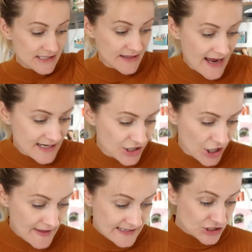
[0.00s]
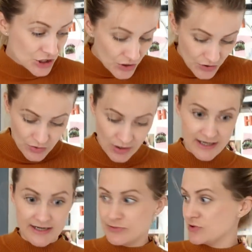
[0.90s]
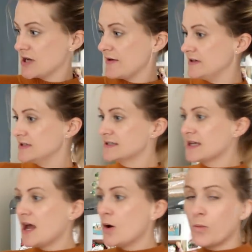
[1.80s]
So that can go, that's 2 ironing board covers,